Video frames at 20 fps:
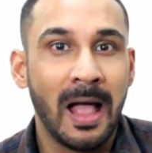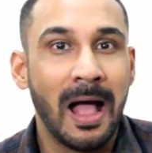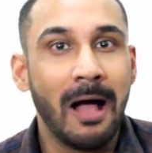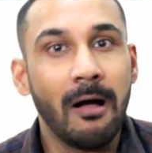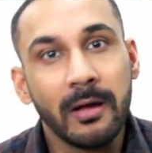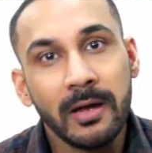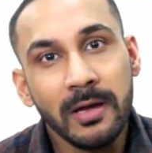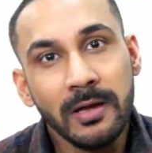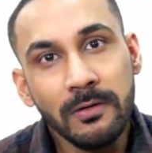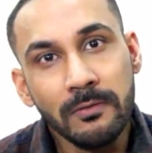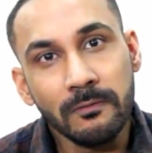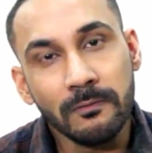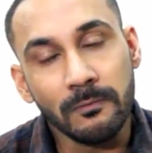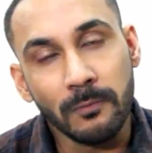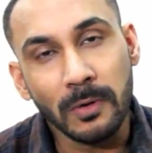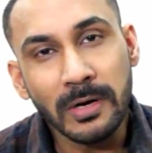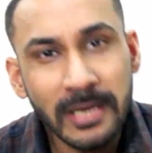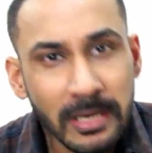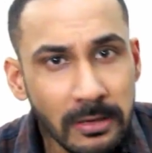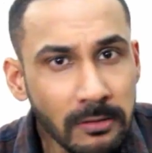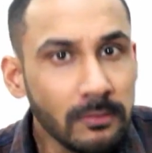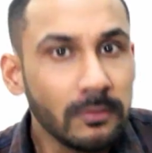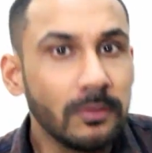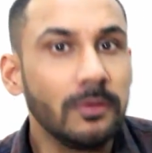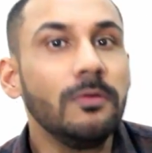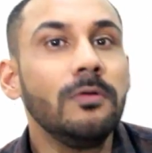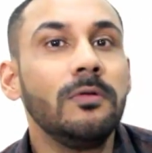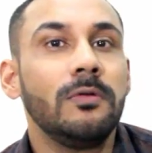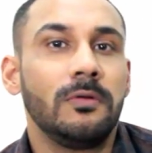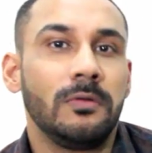What can you
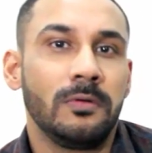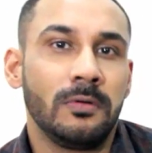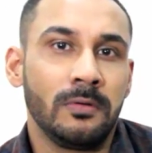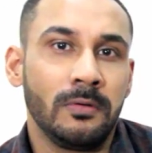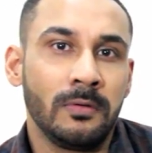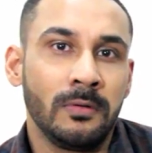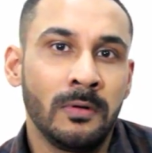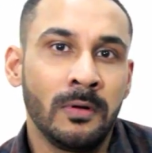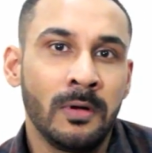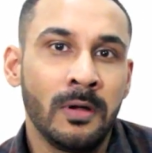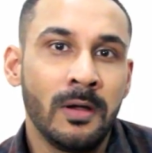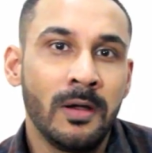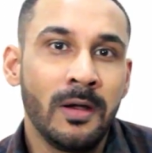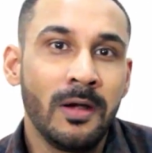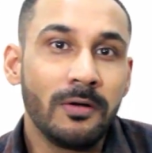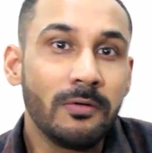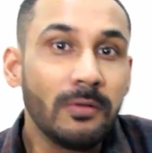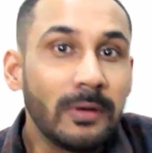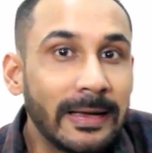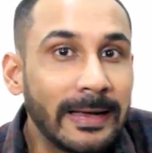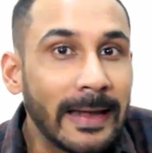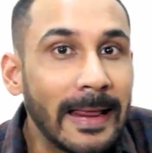do to